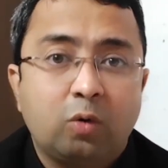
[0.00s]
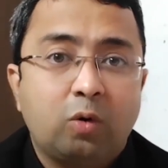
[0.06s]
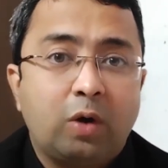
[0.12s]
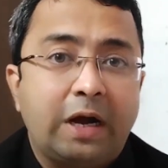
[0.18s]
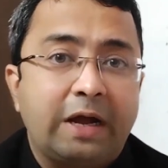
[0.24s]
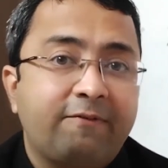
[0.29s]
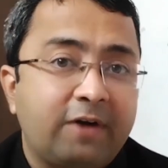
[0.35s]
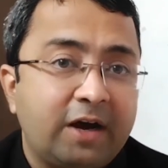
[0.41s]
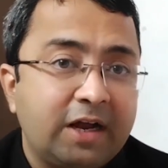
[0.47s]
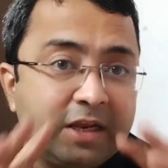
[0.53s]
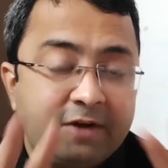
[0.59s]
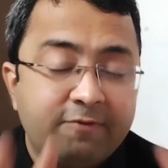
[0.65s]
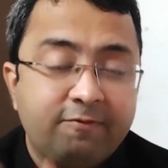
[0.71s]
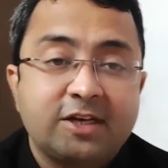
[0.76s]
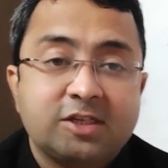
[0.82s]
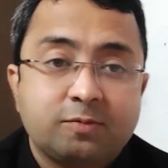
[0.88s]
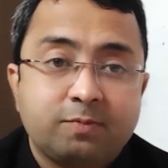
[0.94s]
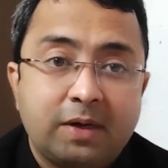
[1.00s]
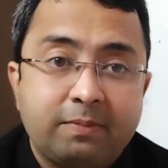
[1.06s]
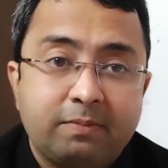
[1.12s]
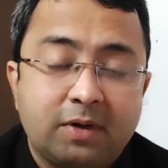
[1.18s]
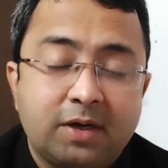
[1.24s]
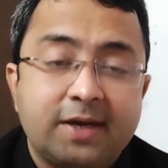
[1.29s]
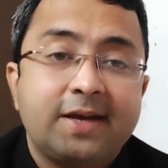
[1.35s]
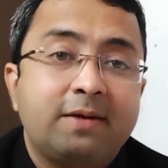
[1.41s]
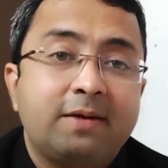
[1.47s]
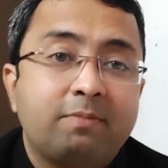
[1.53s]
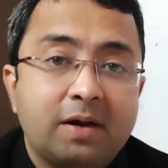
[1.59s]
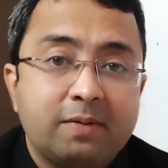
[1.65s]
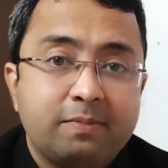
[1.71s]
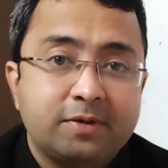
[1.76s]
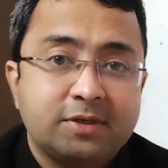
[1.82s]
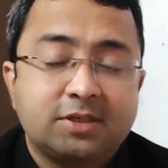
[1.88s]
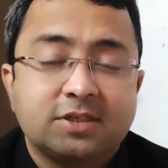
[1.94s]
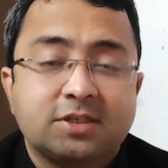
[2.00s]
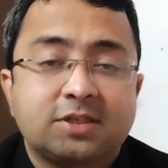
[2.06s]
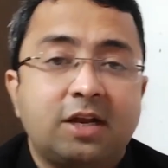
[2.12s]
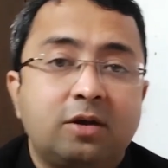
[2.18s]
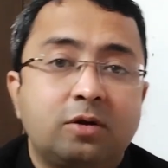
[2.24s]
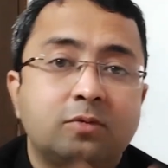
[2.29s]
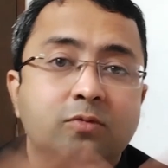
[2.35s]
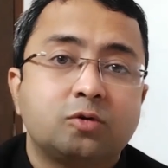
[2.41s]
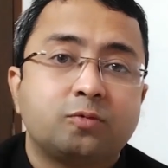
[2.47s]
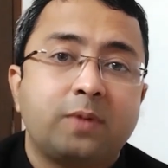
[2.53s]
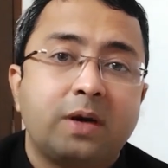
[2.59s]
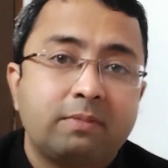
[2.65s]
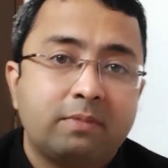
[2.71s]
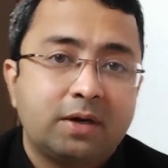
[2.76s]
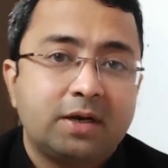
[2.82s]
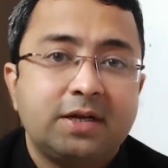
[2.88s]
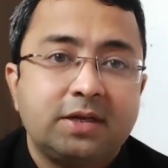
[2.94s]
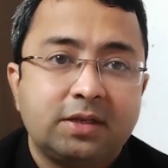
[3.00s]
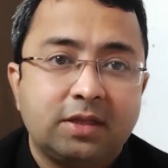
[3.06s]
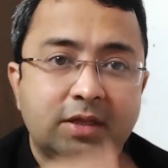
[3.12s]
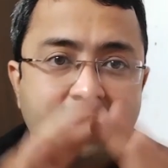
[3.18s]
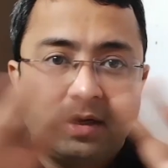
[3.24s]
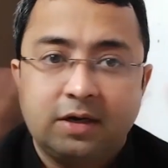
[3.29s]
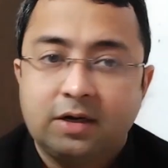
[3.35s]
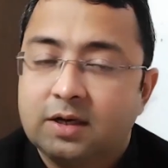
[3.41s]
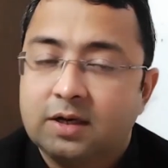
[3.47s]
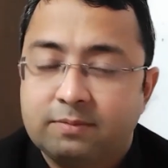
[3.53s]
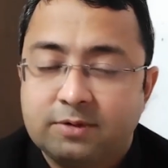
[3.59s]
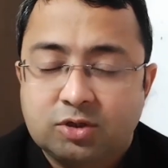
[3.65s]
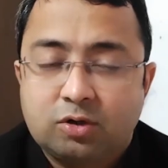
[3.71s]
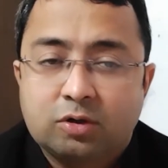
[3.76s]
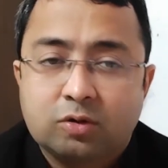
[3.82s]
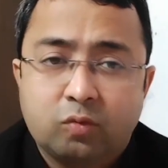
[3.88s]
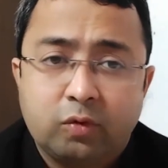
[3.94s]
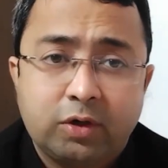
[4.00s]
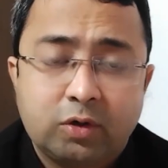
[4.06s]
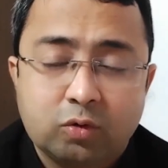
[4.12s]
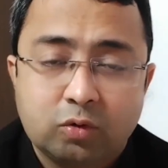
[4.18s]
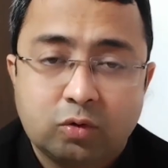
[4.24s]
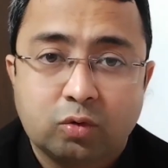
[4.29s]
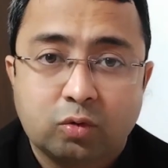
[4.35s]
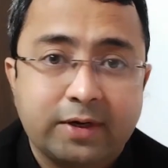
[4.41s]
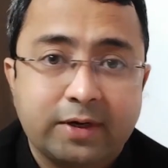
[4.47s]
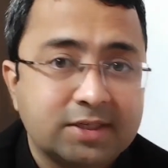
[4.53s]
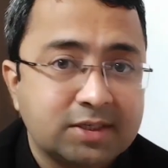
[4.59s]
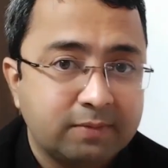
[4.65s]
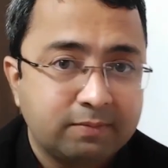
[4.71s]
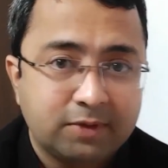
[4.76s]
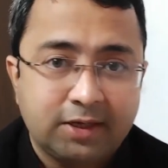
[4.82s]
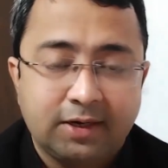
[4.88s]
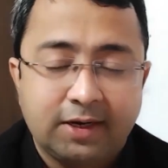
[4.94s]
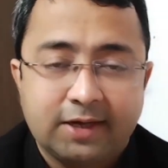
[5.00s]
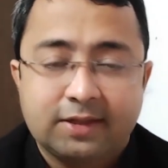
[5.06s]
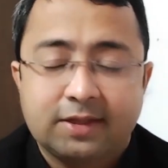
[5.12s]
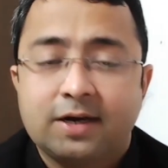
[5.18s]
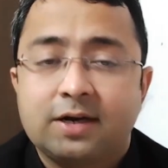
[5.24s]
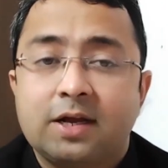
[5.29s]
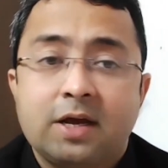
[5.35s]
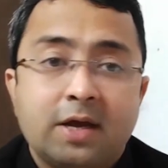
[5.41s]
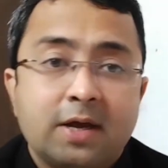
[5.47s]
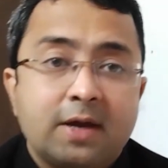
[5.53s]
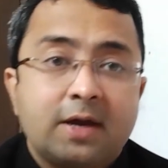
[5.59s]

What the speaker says: Oh, if I'll invest my money in my business, I'll lose my money. The income is not going to grow and something like that.